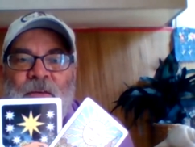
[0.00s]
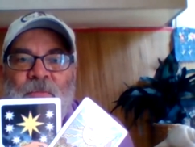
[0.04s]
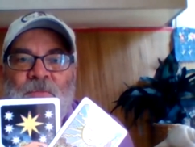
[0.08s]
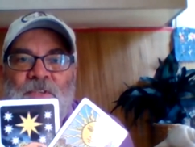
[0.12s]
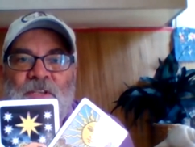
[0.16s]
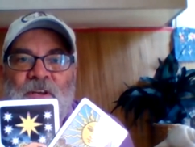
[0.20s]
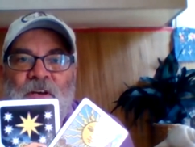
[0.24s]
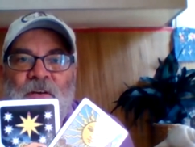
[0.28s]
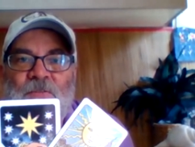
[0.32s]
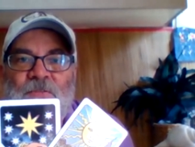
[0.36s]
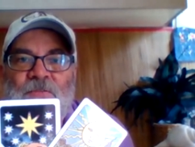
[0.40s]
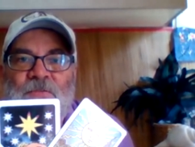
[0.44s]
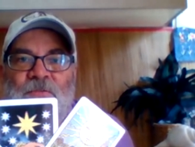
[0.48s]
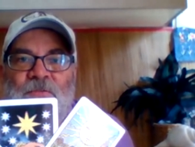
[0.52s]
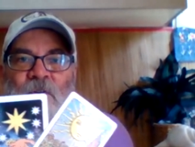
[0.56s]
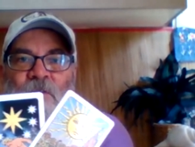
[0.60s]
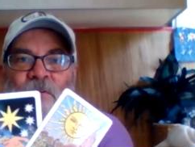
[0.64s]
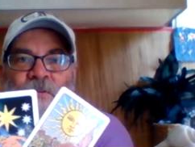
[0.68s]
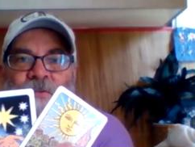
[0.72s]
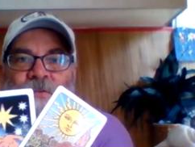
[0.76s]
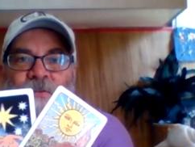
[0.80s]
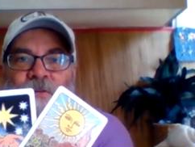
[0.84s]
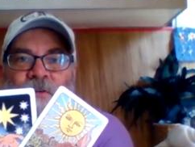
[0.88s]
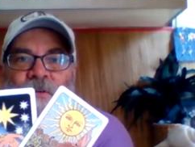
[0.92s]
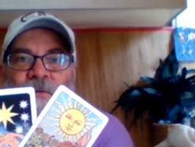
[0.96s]
make themselves
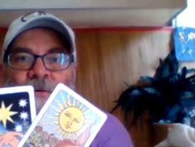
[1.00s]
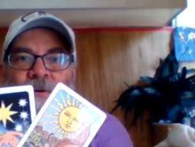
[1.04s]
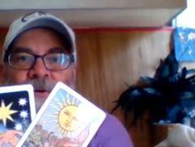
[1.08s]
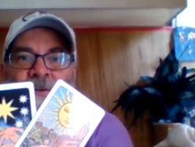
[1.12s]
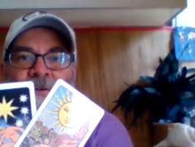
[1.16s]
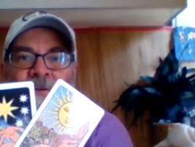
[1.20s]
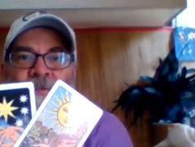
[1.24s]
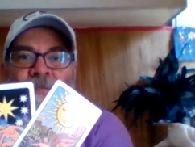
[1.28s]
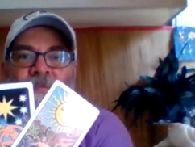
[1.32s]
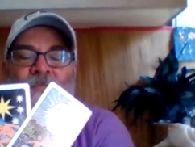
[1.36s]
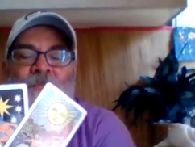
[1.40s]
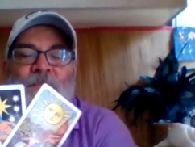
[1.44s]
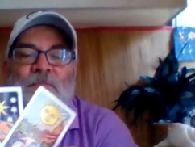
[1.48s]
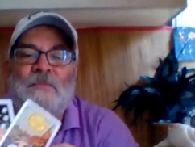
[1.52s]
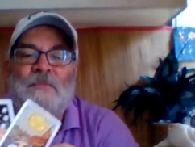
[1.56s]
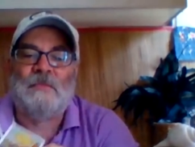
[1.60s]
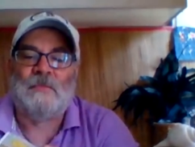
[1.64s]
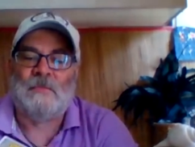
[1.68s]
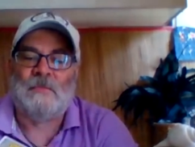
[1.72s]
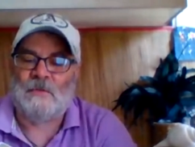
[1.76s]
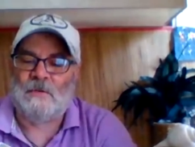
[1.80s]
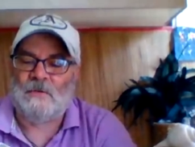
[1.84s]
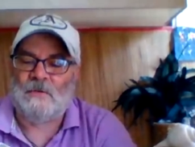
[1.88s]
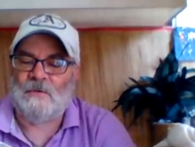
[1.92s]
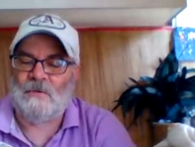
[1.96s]
vulnerable,
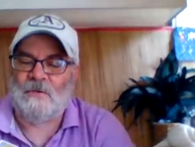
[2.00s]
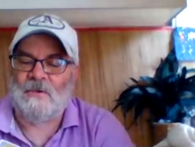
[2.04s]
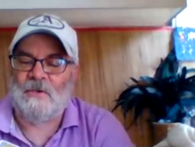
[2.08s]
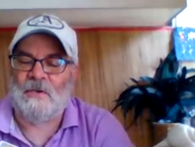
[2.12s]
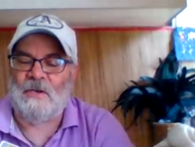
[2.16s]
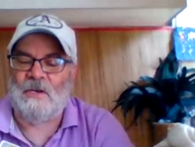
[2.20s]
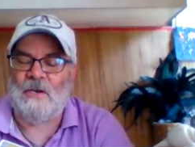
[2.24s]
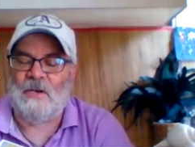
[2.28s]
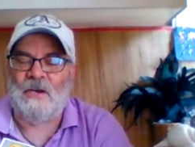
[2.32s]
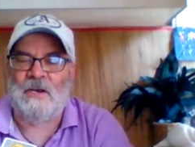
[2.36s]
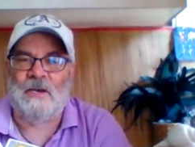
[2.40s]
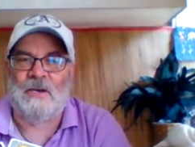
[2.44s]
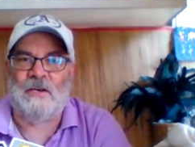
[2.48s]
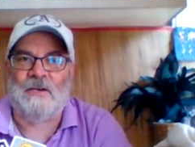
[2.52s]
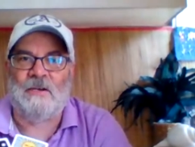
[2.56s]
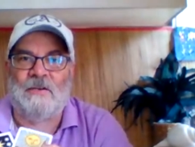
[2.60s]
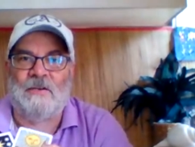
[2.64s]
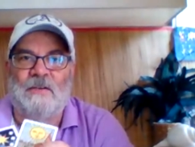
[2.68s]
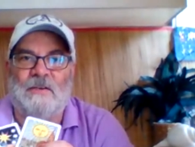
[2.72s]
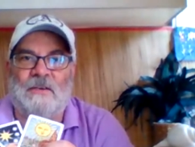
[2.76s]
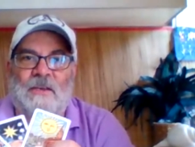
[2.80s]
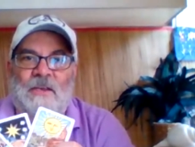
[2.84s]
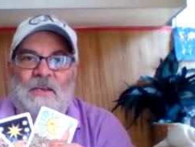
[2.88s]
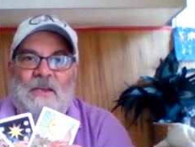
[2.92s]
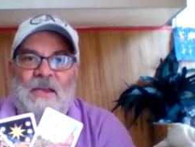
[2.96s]

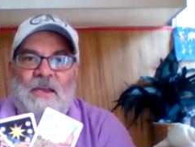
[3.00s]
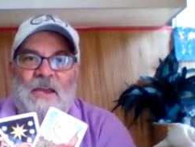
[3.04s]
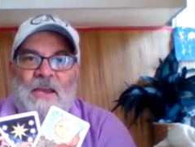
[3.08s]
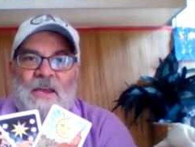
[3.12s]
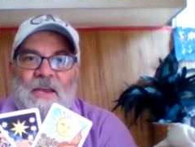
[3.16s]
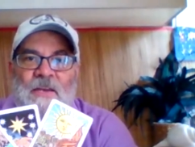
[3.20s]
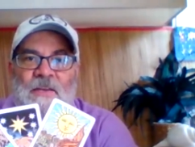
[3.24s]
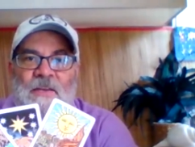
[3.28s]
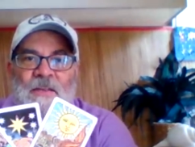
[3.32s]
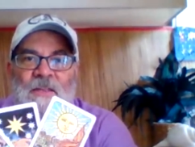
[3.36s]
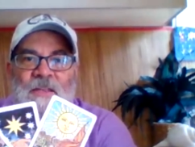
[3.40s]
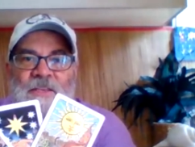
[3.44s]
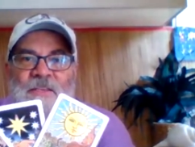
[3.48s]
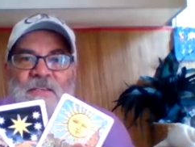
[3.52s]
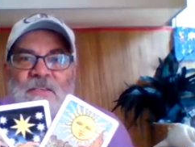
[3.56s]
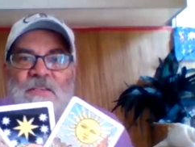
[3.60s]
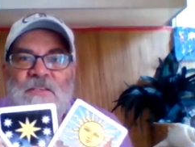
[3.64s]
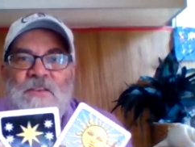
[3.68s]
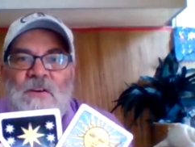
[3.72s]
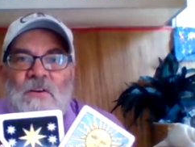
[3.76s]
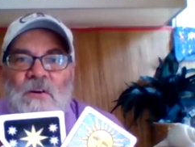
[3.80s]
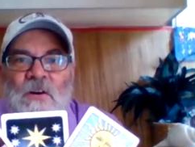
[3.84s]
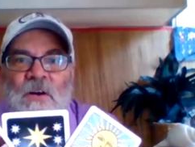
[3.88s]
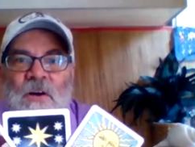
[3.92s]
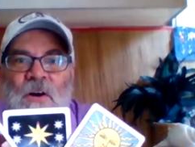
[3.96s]
uh, and this
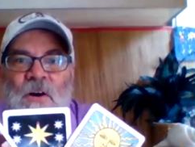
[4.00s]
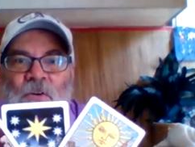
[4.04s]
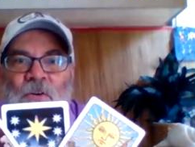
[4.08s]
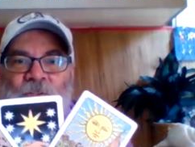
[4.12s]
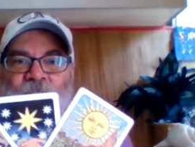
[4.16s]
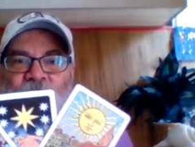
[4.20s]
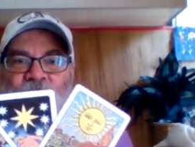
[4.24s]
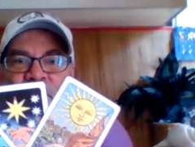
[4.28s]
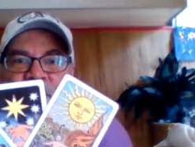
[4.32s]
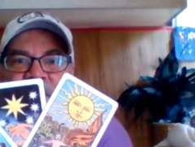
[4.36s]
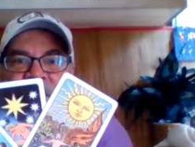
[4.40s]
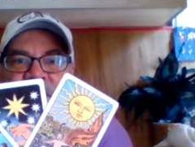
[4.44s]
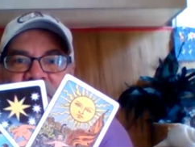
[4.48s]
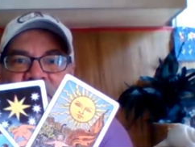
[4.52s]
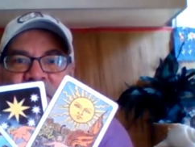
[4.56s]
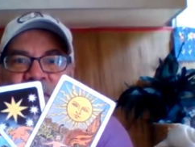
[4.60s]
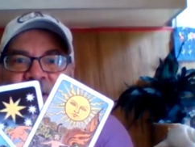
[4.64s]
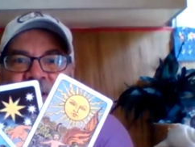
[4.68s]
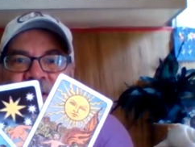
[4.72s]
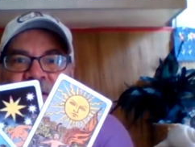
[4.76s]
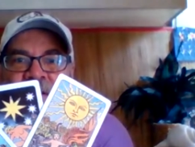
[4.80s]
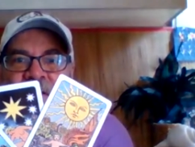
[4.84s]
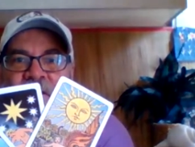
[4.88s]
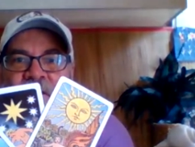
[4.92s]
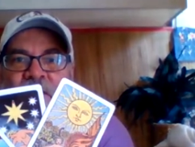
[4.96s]
is
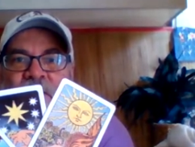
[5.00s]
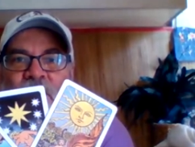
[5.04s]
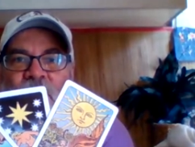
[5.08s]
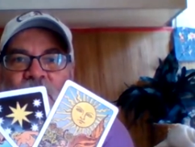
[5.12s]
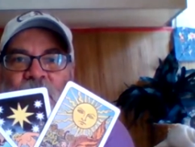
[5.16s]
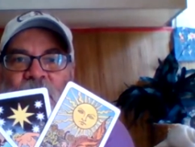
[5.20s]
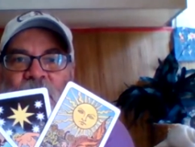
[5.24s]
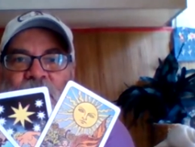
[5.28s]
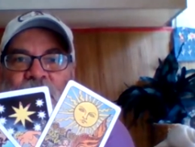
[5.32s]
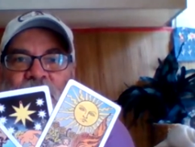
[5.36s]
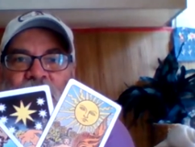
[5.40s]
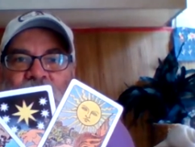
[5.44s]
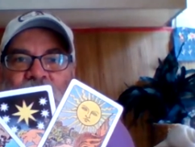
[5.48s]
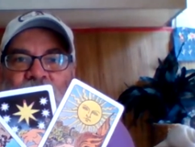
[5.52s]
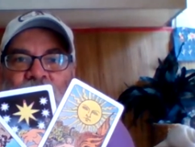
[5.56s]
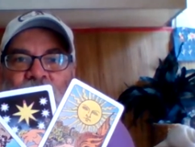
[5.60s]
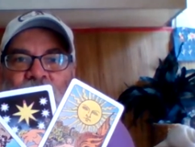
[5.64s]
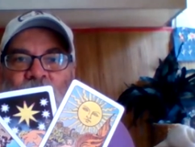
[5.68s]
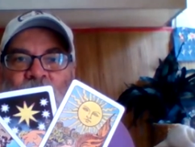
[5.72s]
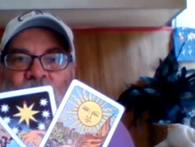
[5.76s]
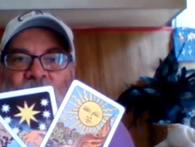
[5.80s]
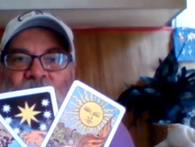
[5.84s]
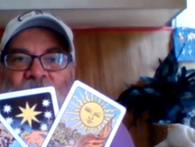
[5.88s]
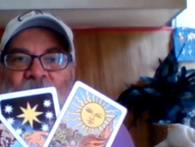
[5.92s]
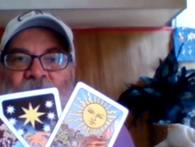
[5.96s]
ultimately going
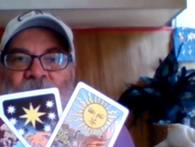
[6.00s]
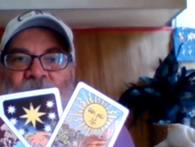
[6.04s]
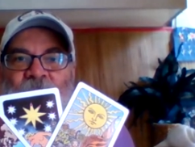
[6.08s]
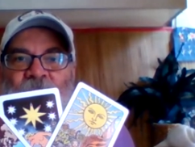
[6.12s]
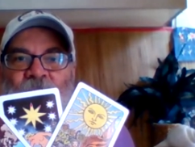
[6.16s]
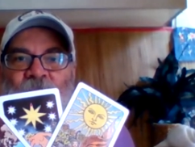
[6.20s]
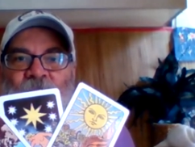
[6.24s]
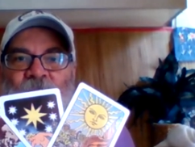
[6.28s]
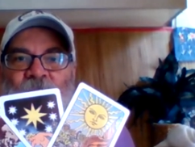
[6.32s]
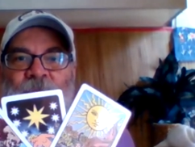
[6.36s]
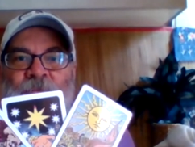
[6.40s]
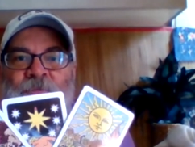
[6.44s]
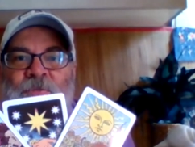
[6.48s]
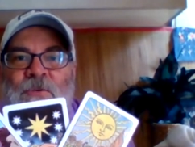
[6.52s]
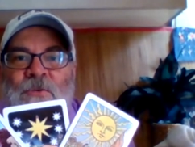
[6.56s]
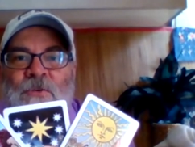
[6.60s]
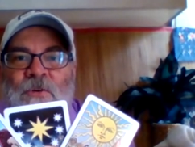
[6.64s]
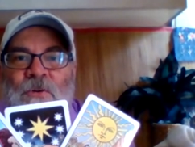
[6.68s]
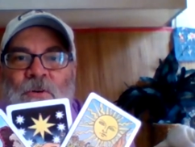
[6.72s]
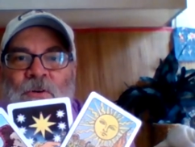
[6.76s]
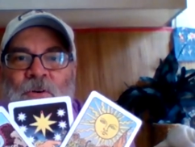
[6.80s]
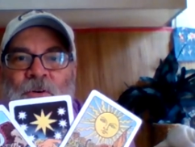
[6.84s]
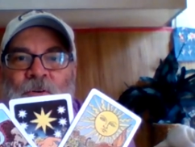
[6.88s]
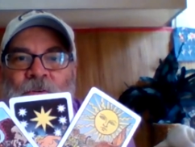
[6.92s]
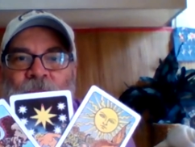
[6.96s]
to be good
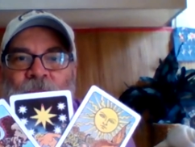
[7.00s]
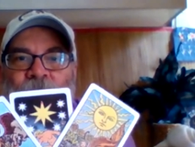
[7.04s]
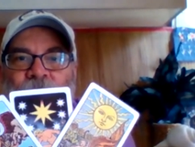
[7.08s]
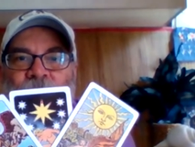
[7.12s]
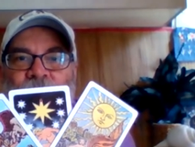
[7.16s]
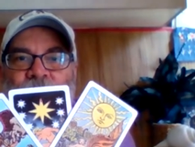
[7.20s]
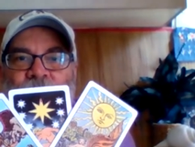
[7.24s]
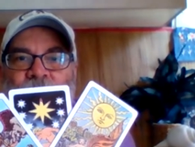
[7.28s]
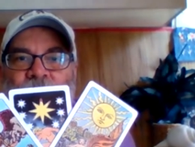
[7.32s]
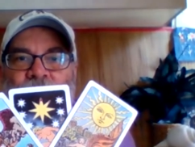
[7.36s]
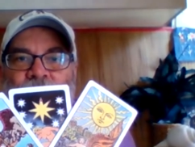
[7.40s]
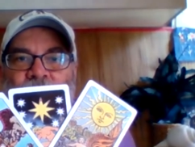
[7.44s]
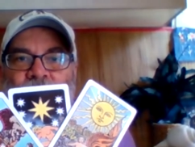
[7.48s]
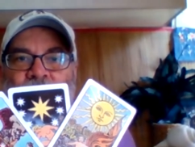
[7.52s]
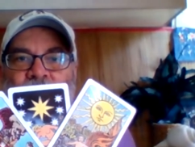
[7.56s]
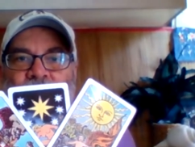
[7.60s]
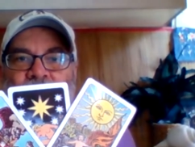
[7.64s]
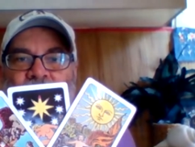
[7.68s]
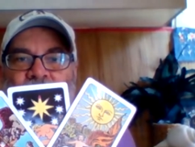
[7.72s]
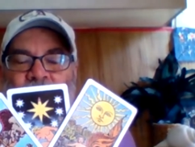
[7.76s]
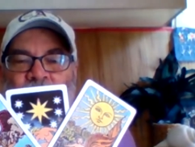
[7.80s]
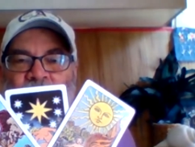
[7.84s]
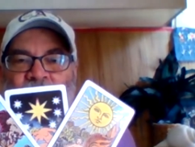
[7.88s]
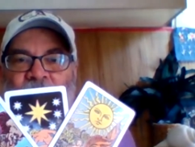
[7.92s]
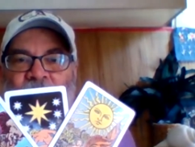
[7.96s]
for
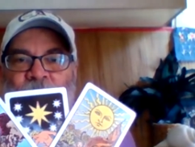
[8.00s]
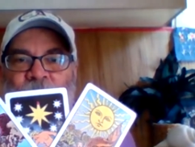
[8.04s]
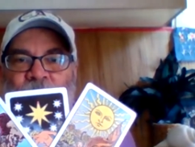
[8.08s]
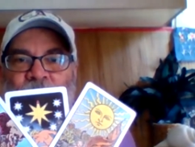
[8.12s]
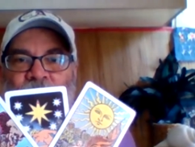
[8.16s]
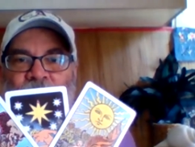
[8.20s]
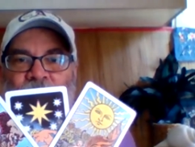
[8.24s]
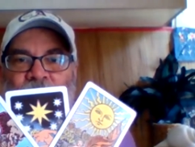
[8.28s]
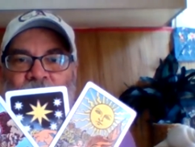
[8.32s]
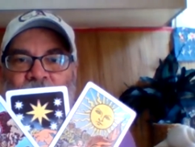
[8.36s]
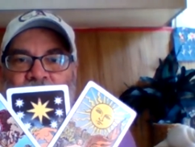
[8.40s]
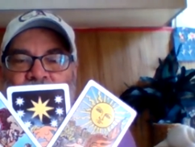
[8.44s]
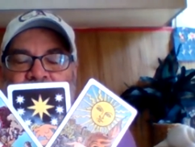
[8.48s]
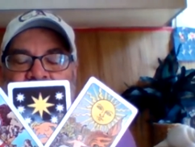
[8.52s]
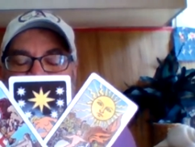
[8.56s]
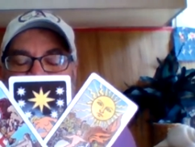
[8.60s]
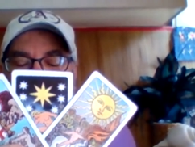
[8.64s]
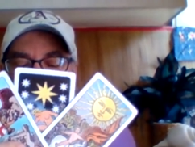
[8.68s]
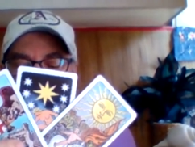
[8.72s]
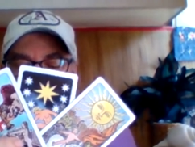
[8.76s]
the people.